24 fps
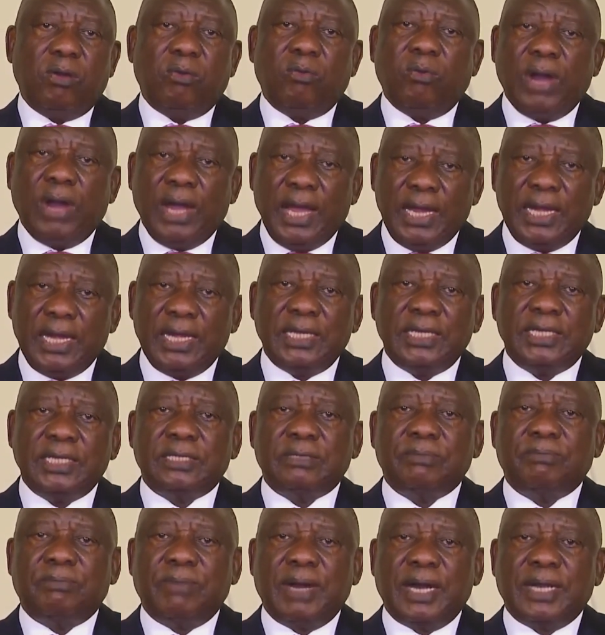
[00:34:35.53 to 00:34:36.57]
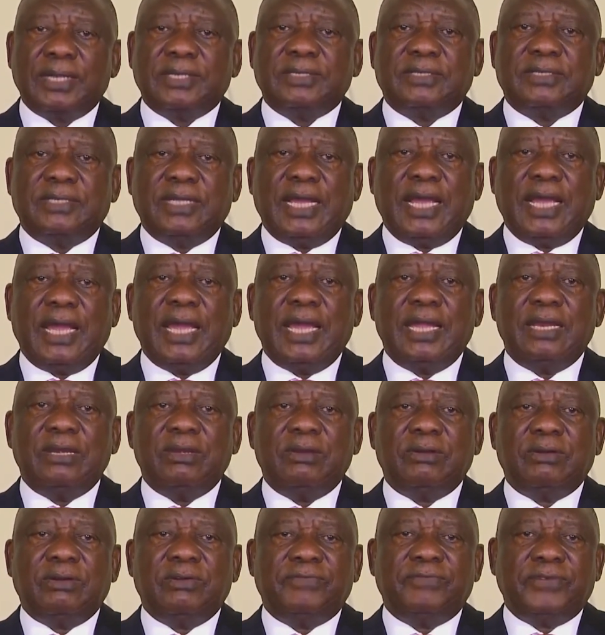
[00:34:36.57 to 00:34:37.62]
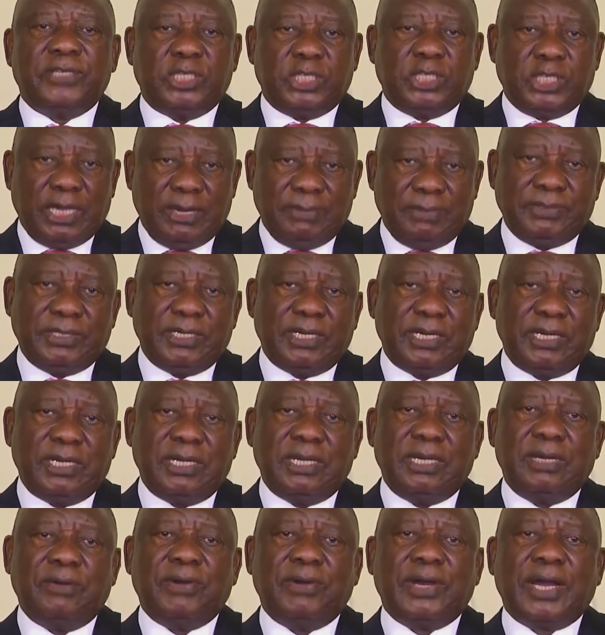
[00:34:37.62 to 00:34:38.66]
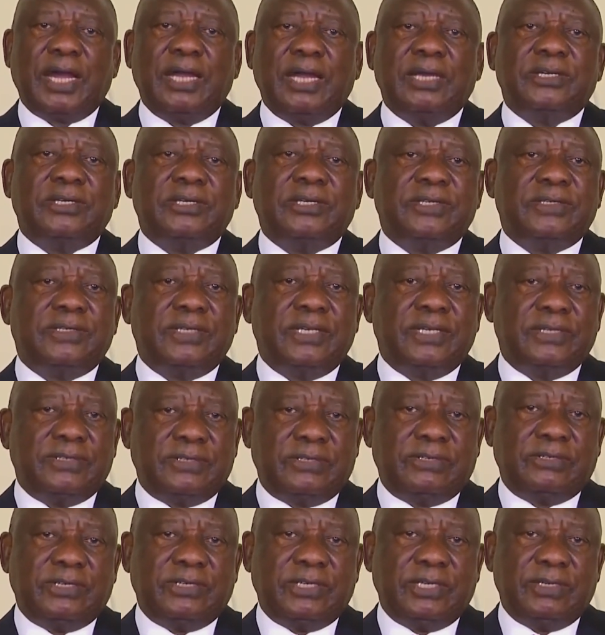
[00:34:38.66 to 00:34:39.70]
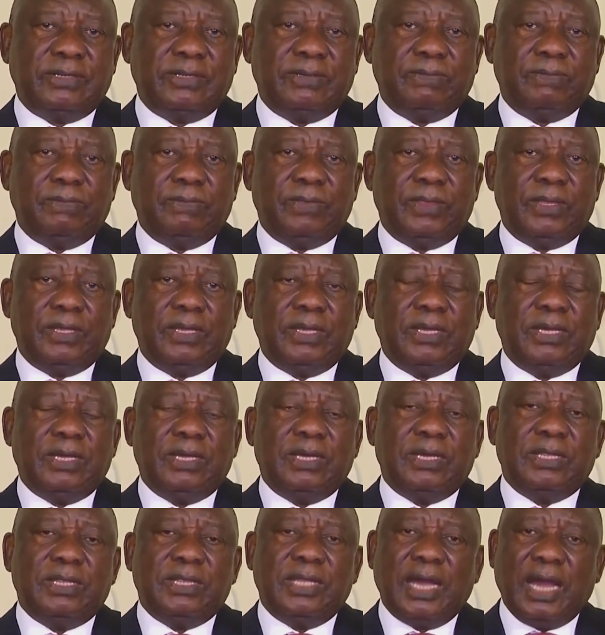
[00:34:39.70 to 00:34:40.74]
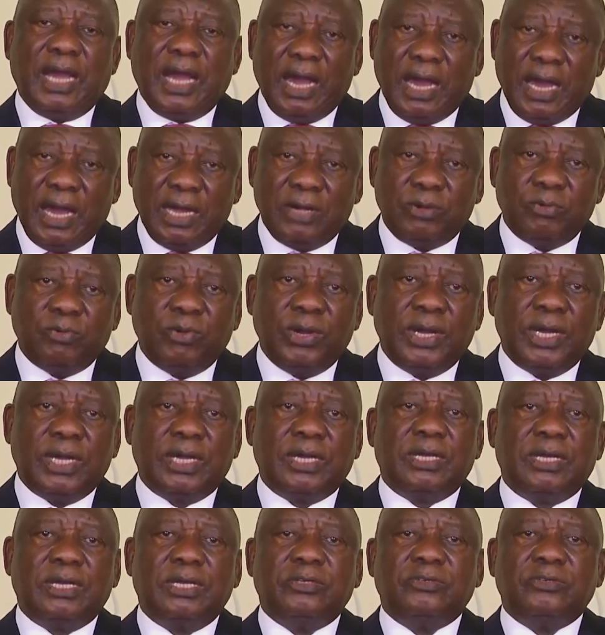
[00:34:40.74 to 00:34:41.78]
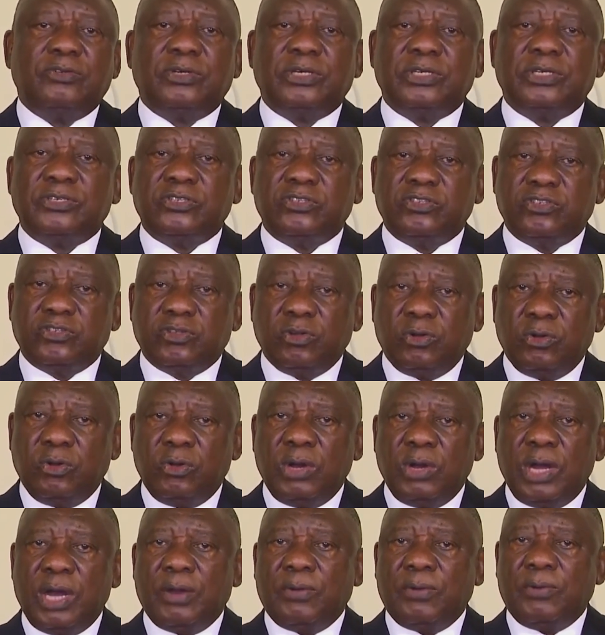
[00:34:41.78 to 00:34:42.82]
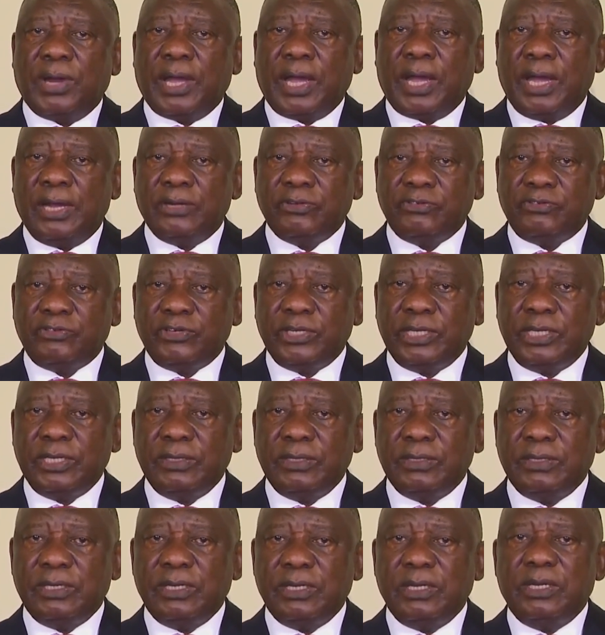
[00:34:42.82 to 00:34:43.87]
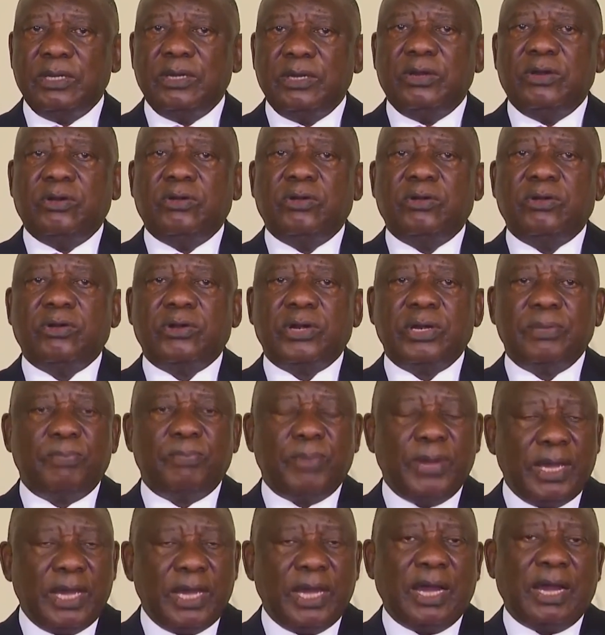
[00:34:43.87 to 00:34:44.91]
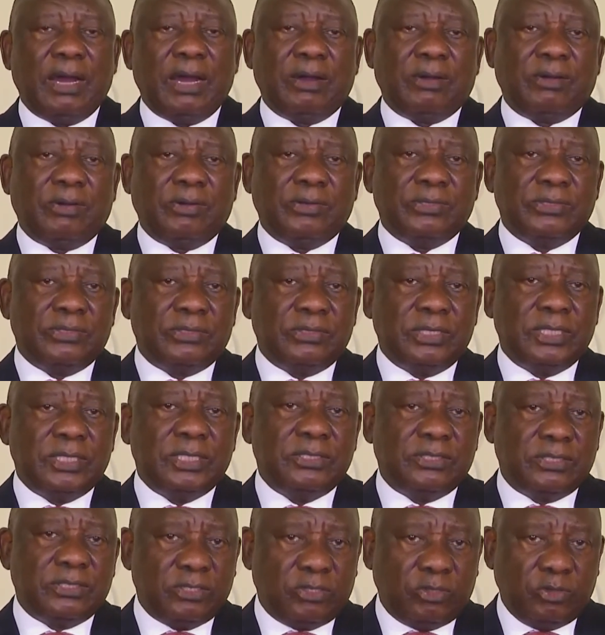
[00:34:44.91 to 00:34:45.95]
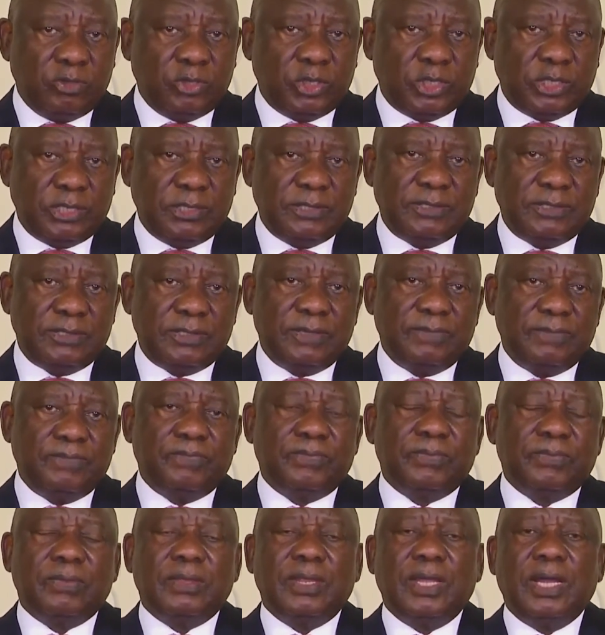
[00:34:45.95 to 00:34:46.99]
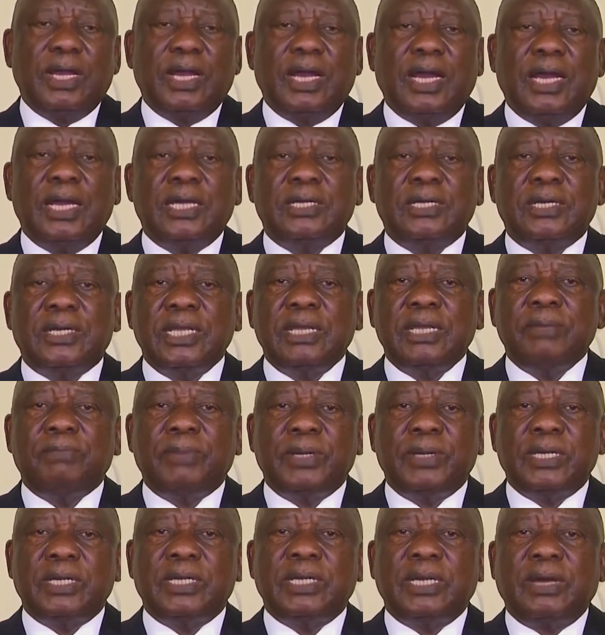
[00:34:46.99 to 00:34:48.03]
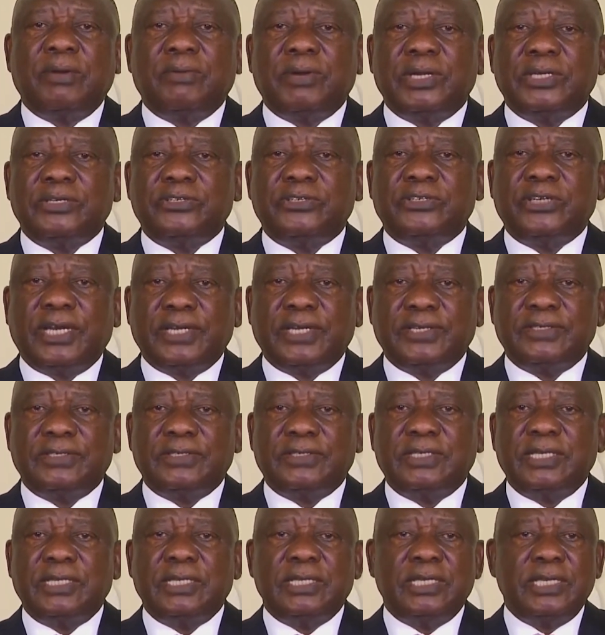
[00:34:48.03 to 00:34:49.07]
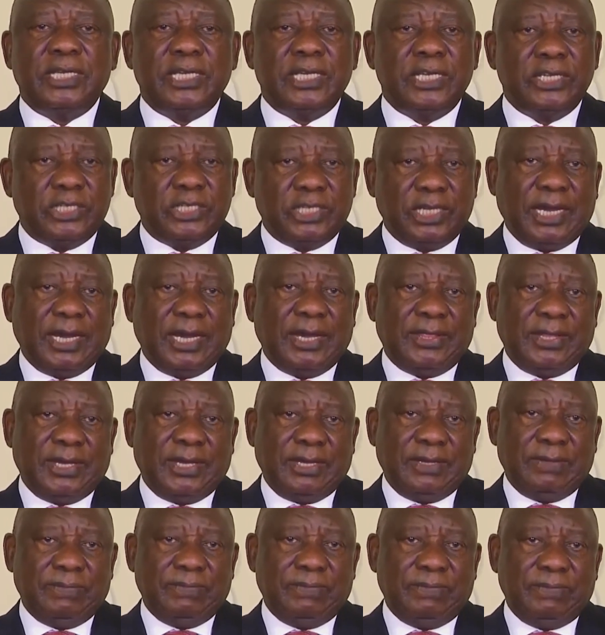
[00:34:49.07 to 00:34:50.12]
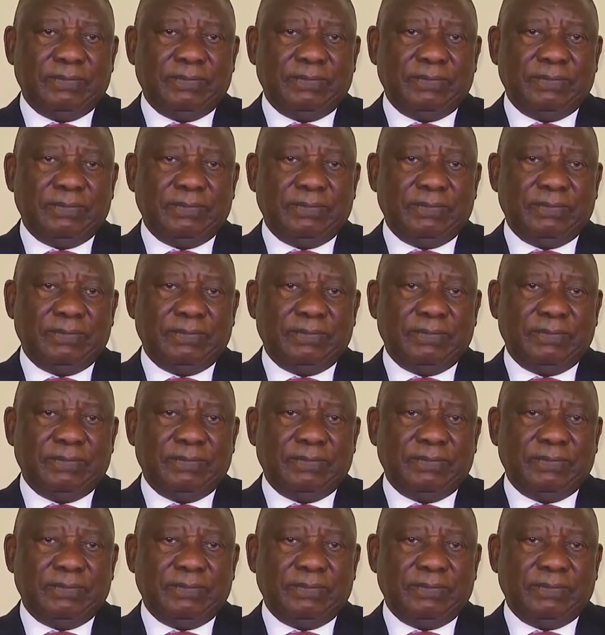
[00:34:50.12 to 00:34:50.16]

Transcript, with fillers: While it marks the end of a chapter in our country's history, the hard work to restore our country, repair our institutions, and rebuild our trust in each other